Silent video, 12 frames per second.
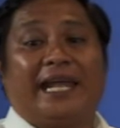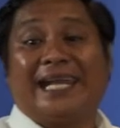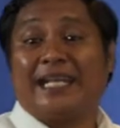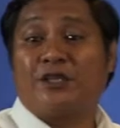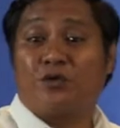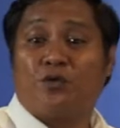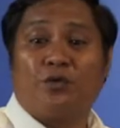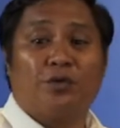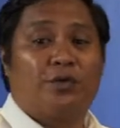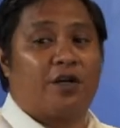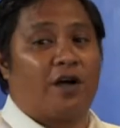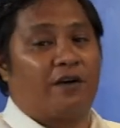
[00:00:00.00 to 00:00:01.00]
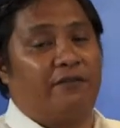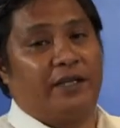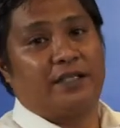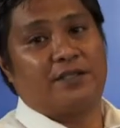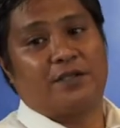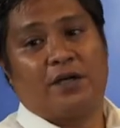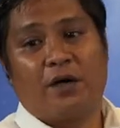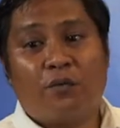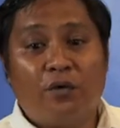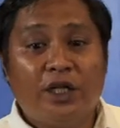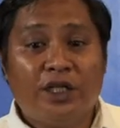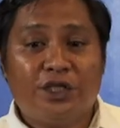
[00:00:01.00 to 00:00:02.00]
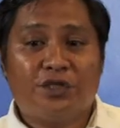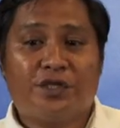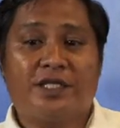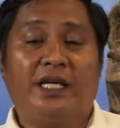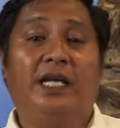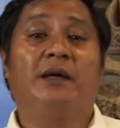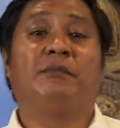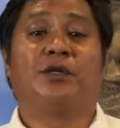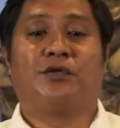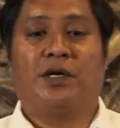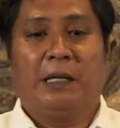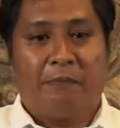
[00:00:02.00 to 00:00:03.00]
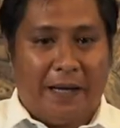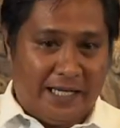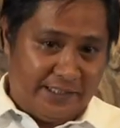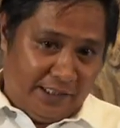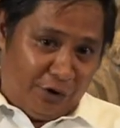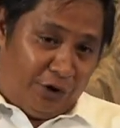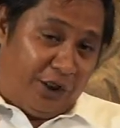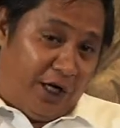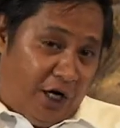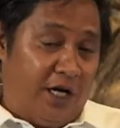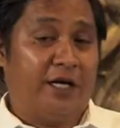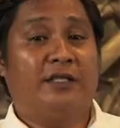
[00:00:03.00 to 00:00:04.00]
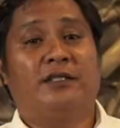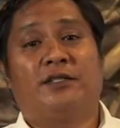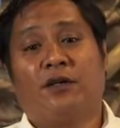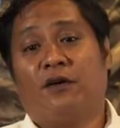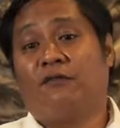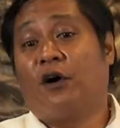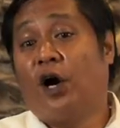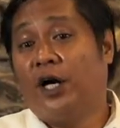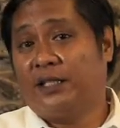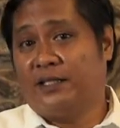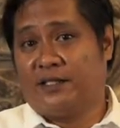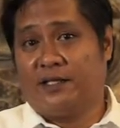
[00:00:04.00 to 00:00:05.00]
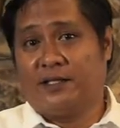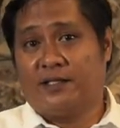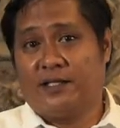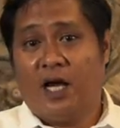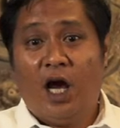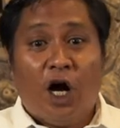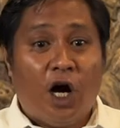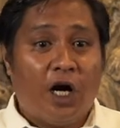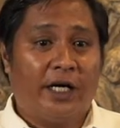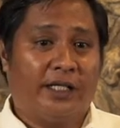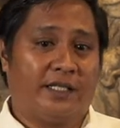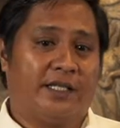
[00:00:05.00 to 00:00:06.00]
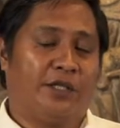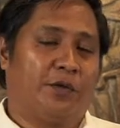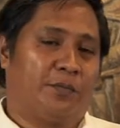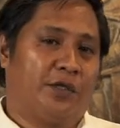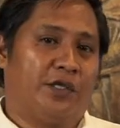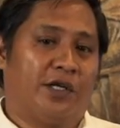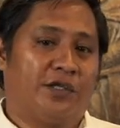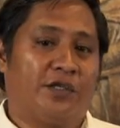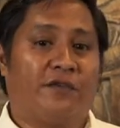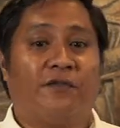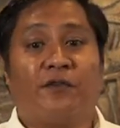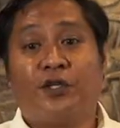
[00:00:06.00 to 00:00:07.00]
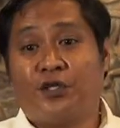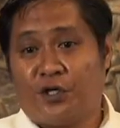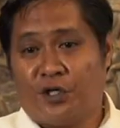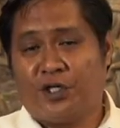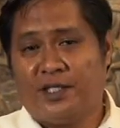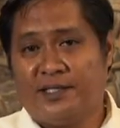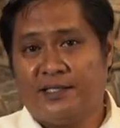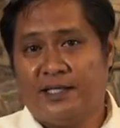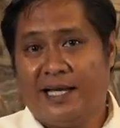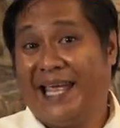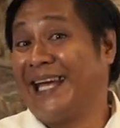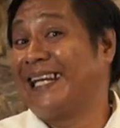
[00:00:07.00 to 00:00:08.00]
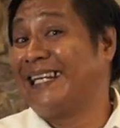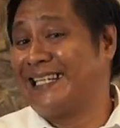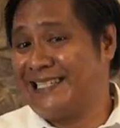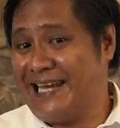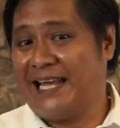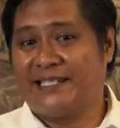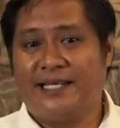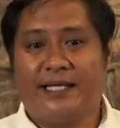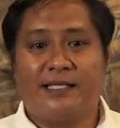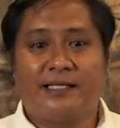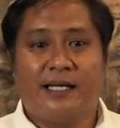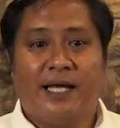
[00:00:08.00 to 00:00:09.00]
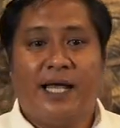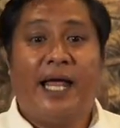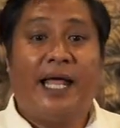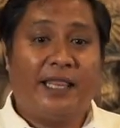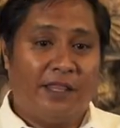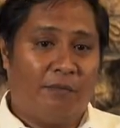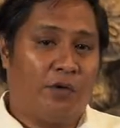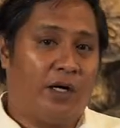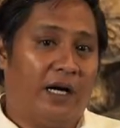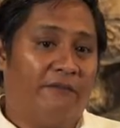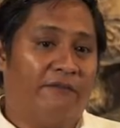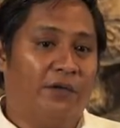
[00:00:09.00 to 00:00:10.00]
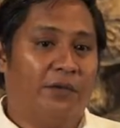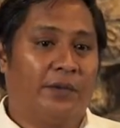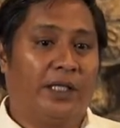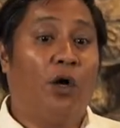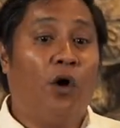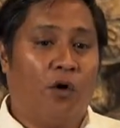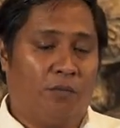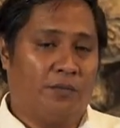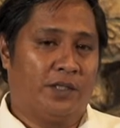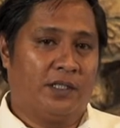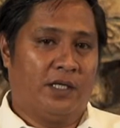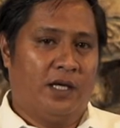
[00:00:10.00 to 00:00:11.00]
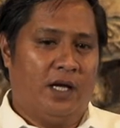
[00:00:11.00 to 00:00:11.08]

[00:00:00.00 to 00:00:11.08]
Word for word: and unschooled carvings, religious imagery passed into the hands of artisans harnessed into production for churches, ecclesiastics, and the more affluent homes.